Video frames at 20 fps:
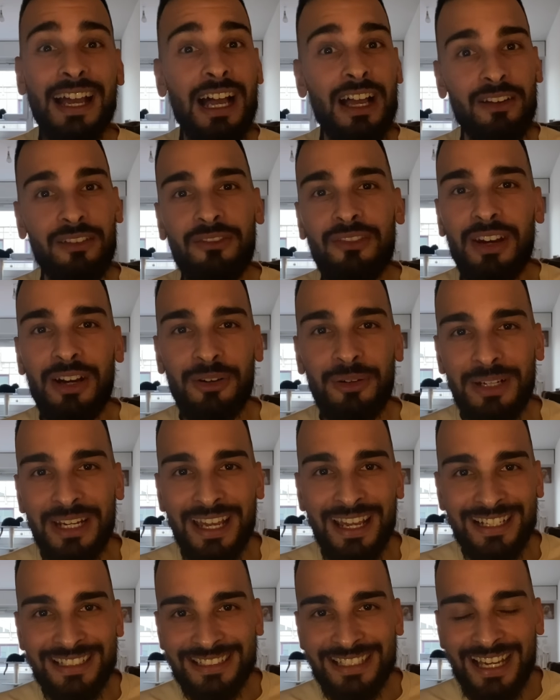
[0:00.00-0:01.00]
I'm very
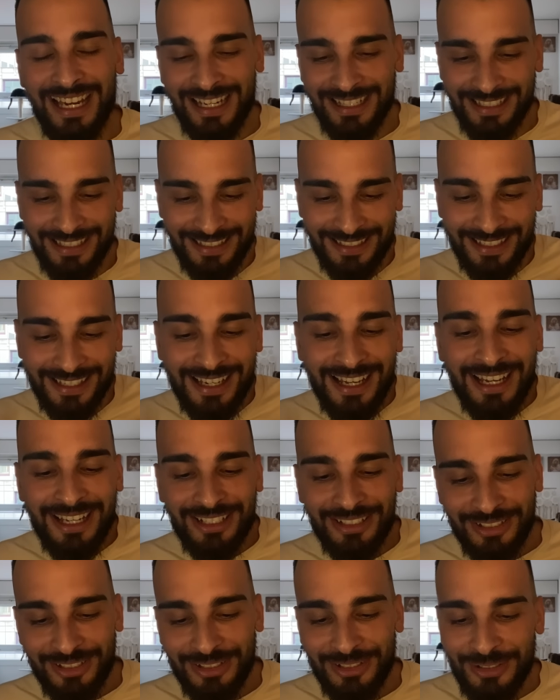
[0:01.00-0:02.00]
excited
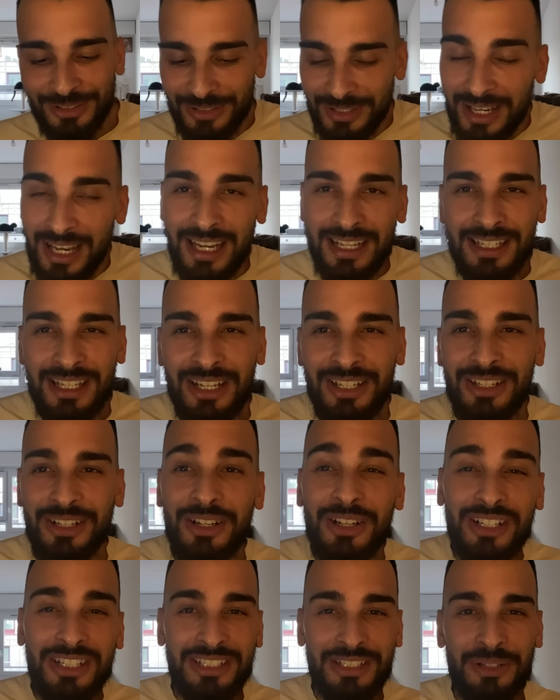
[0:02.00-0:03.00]
to do another
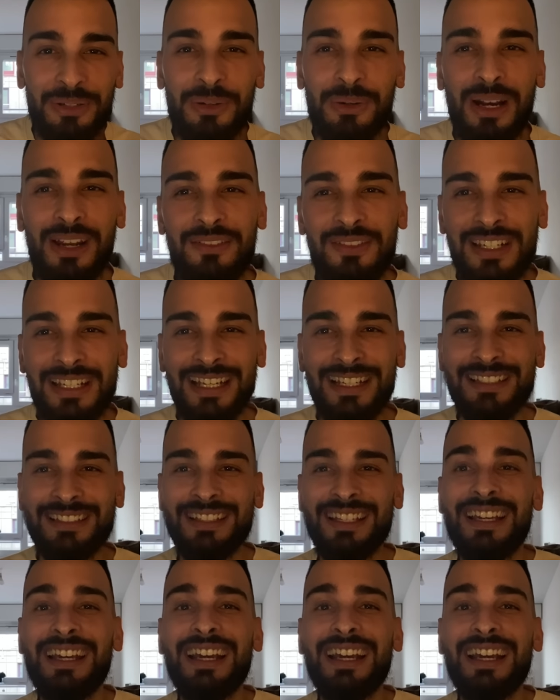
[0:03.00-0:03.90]
geography test.